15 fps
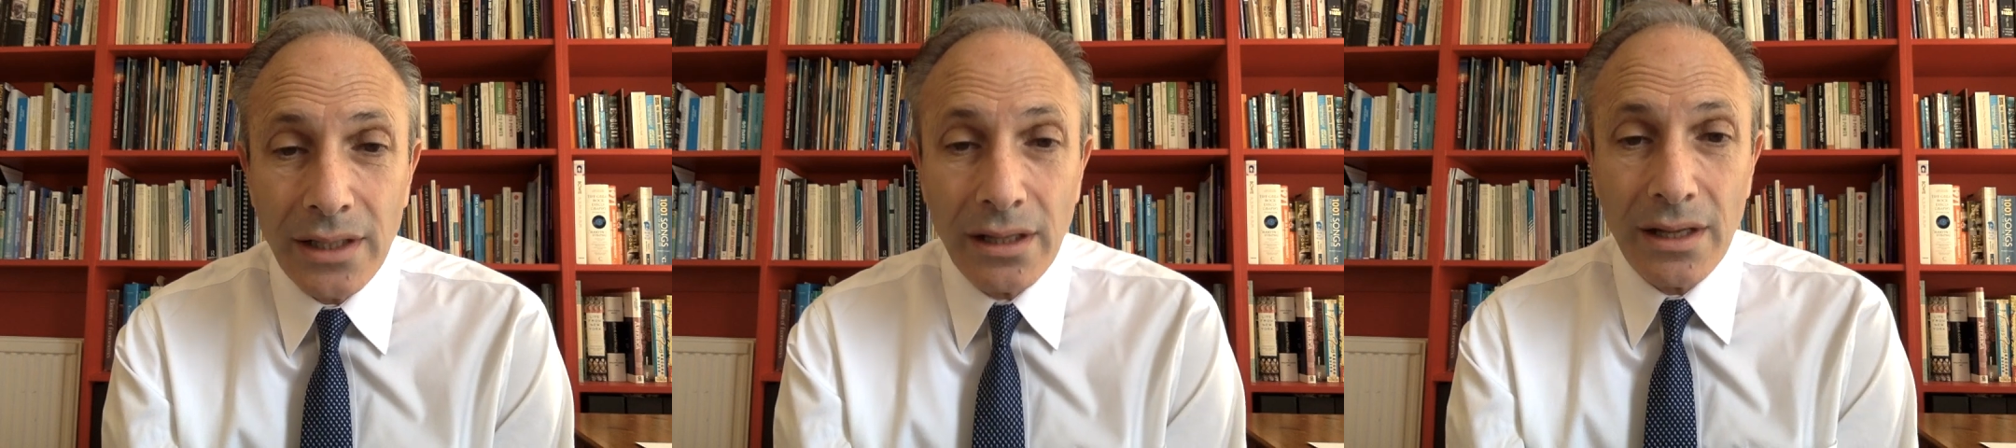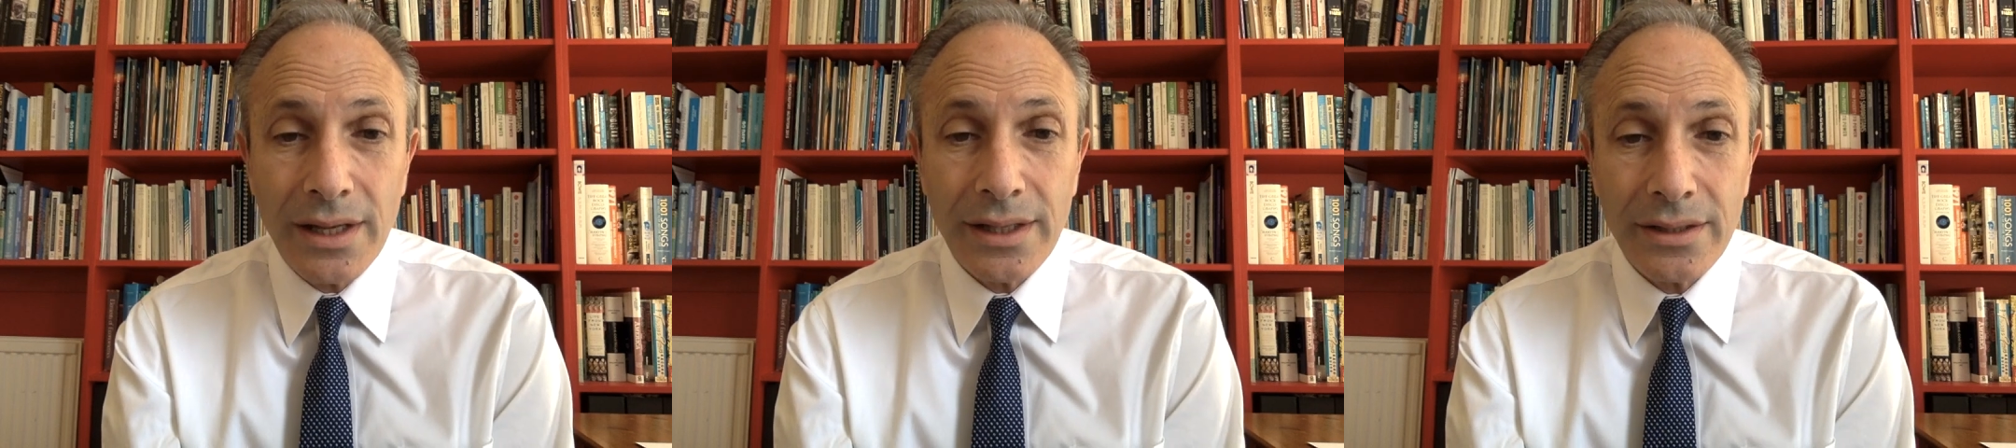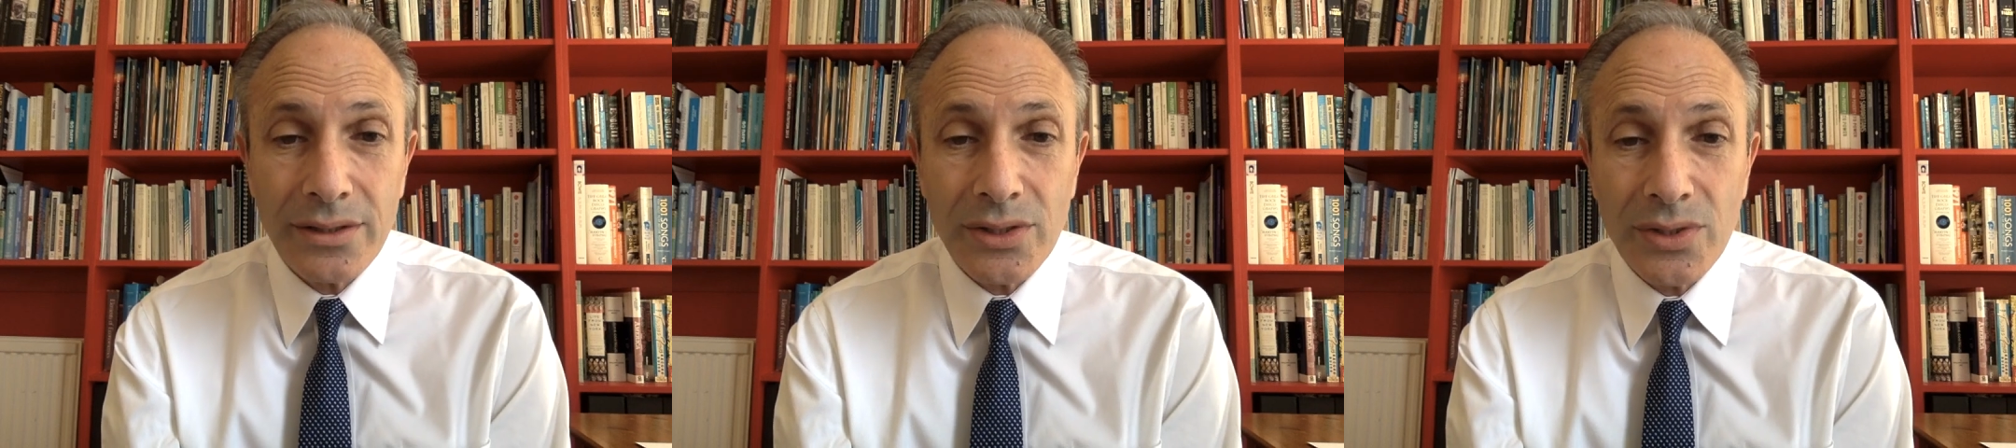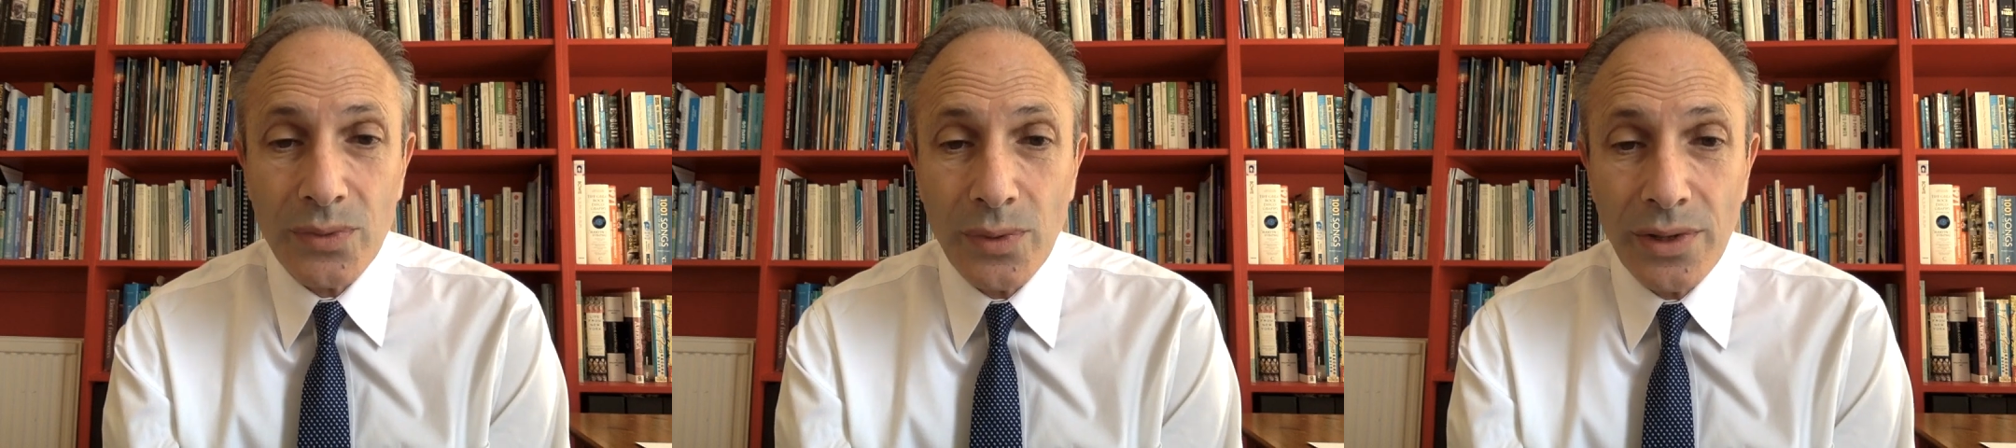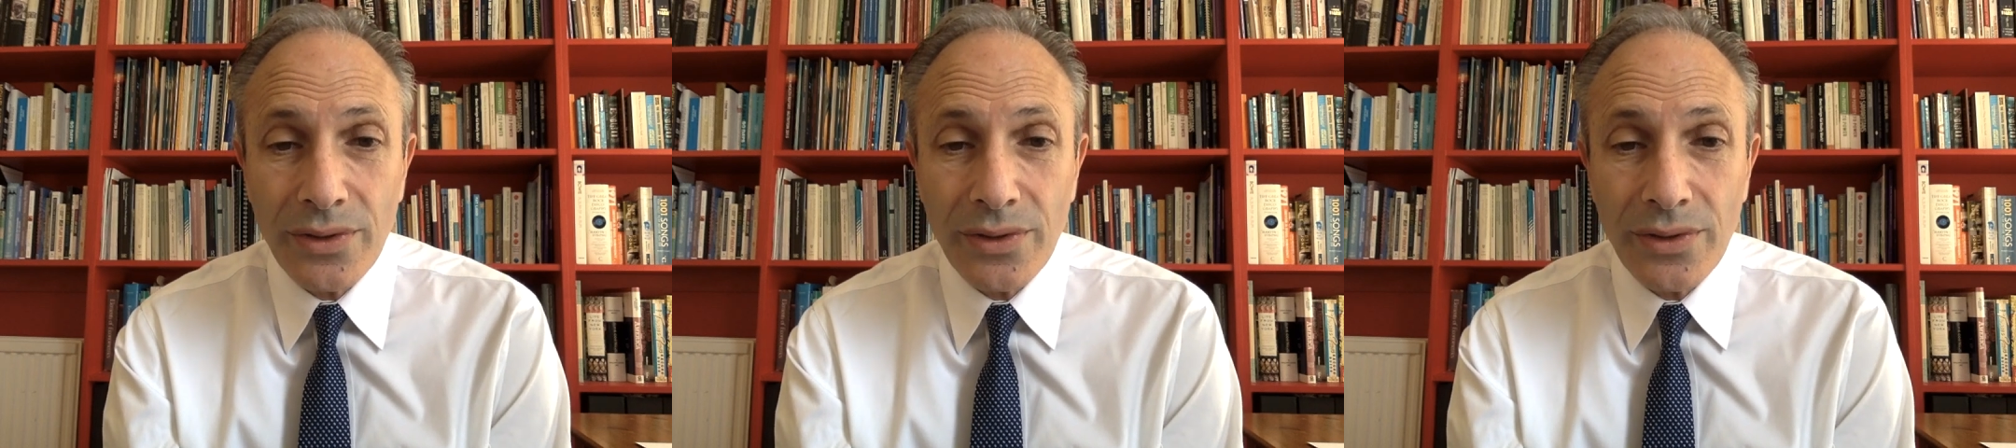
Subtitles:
alliance